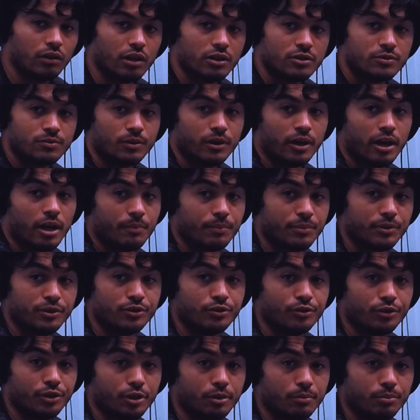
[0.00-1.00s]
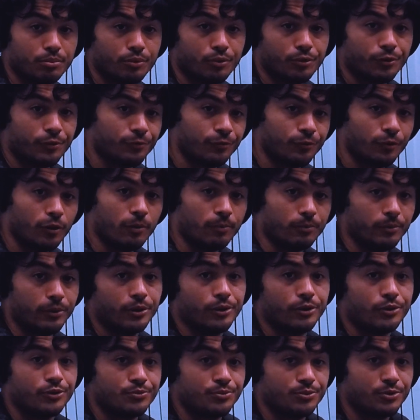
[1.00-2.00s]
That's what happened during A Broken Flaw
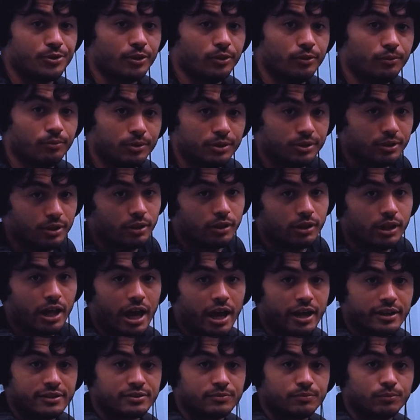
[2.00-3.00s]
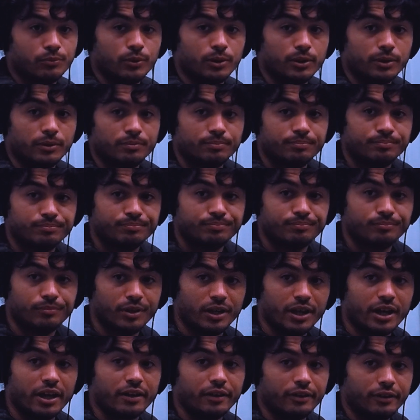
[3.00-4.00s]
Marriage with the last one. We
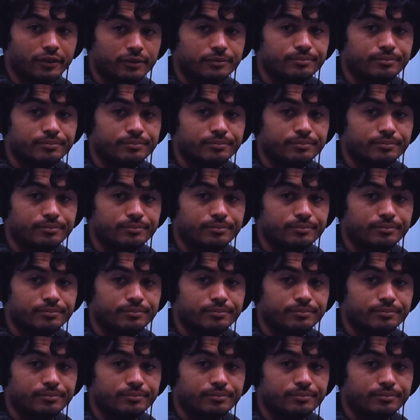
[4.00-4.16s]
had a